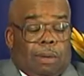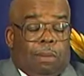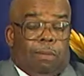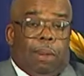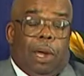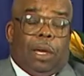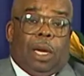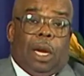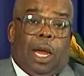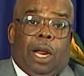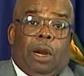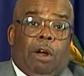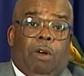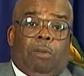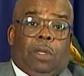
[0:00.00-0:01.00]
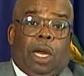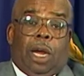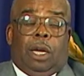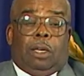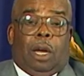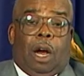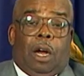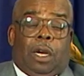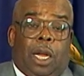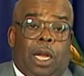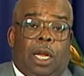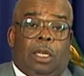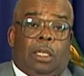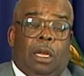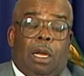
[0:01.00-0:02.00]
Peter later on tells
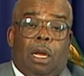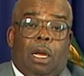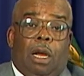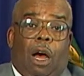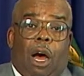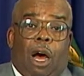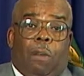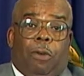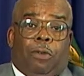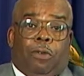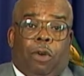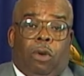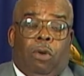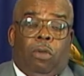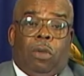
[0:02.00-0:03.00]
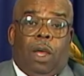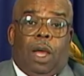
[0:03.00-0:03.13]
Cornelius of a truth,